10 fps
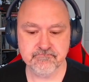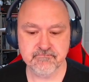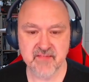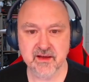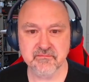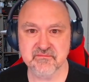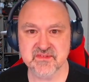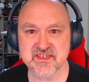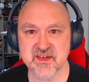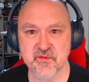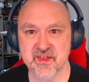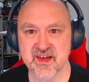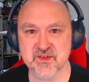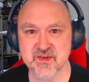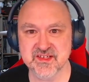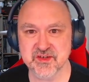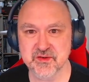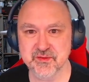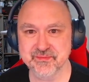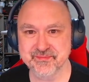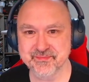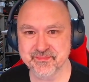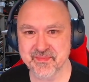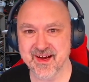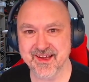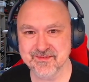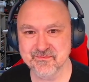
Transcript: Yeah, see you for the next one soon. Bye.